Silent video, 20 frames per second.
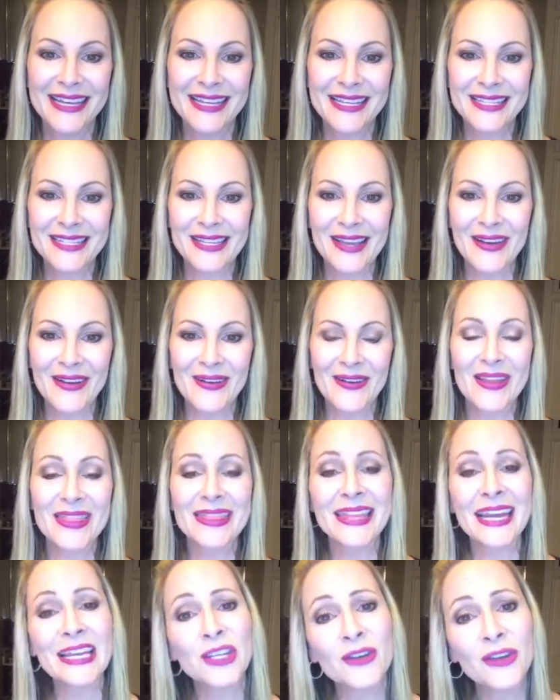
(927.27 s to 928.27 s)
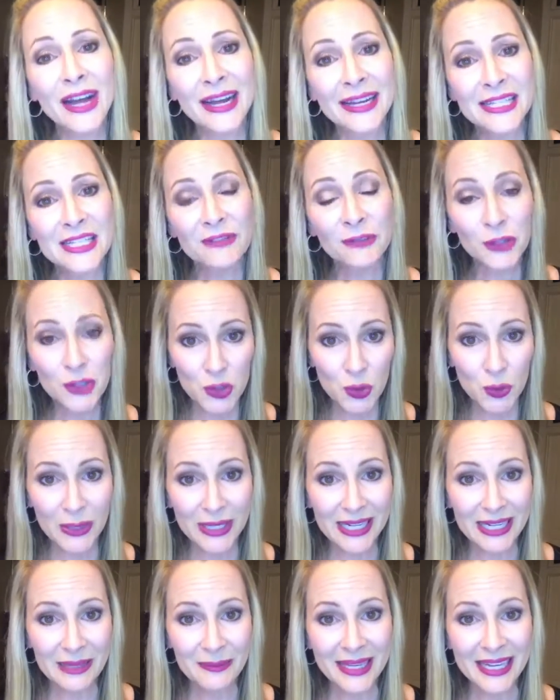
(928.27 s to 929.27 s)
So thank you guys for
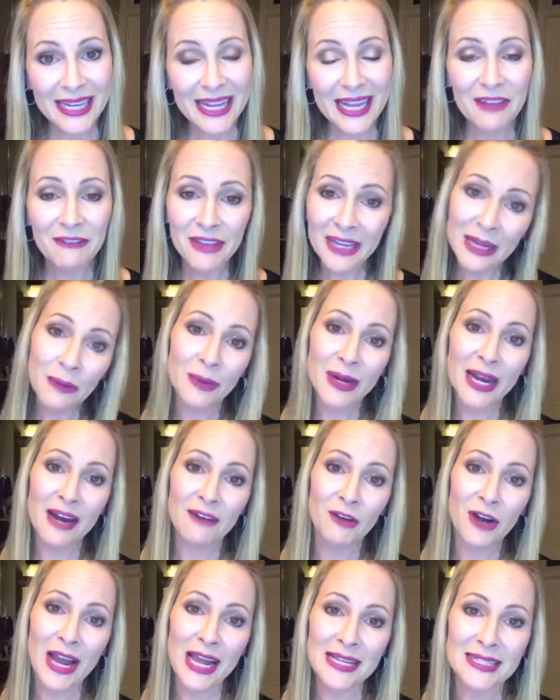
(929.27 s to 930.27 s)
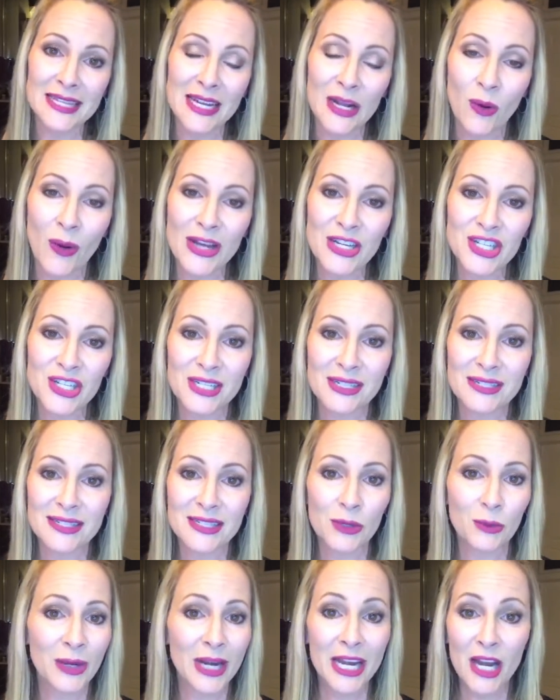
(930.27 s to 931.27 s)
joining me. If anyone ever has any
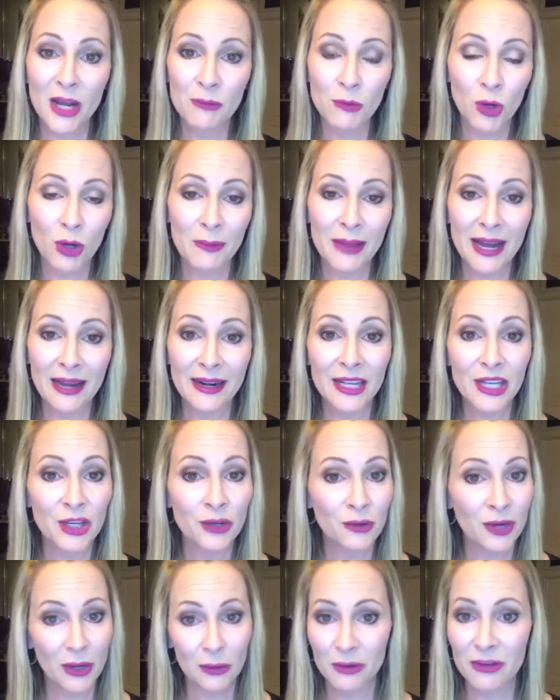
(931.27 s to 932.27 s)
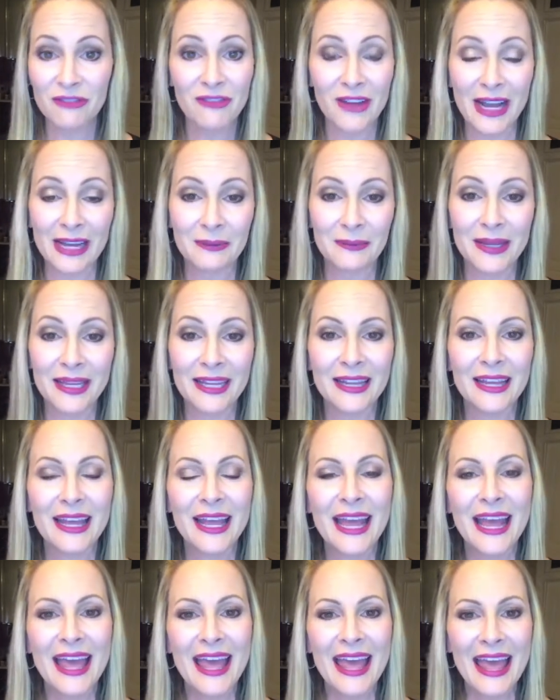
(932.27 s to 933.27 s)
questions, you want to know more about it, you know where to find me,
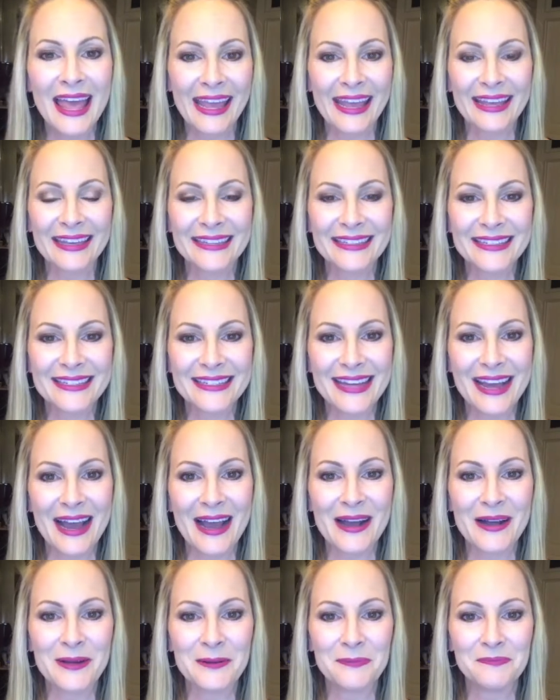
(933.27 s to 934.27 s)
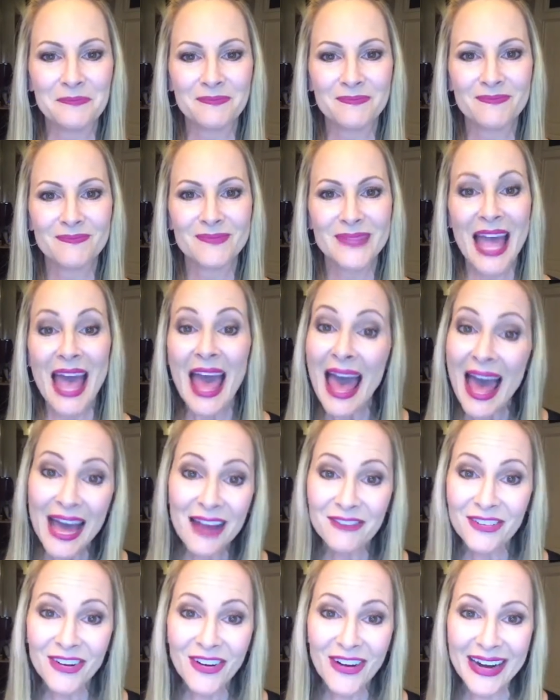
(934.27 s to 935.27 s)
and
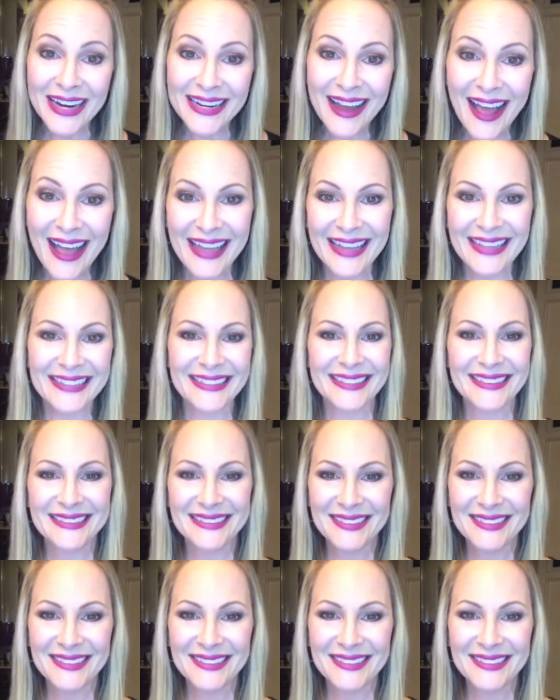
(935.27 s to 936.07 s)
have a great night.